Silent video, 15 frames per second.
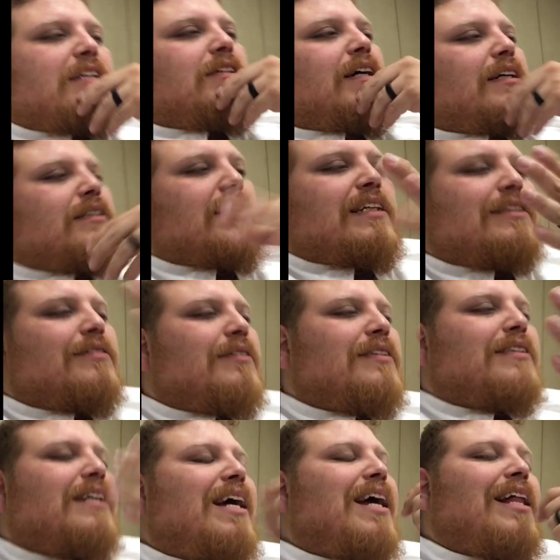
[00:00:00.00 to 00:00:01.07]
so as I was
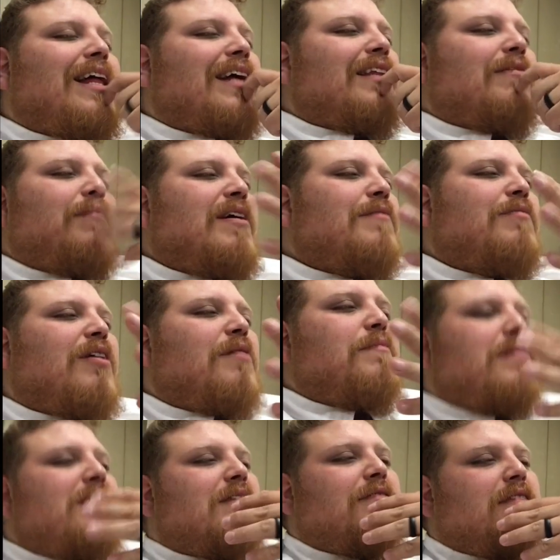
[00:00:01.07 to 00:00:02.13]
saying, like the main
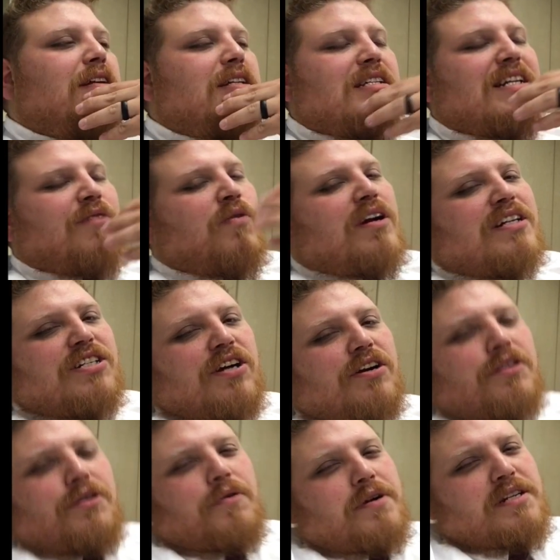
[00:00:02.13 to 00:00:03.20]
purpose of it is because I want to start
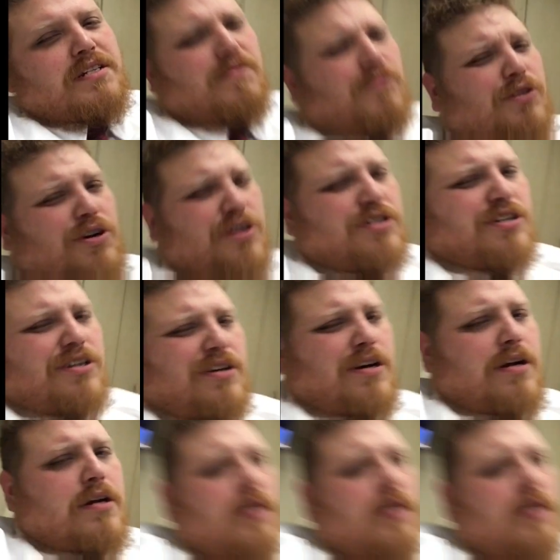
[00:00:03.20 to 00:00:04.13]
throwing some larger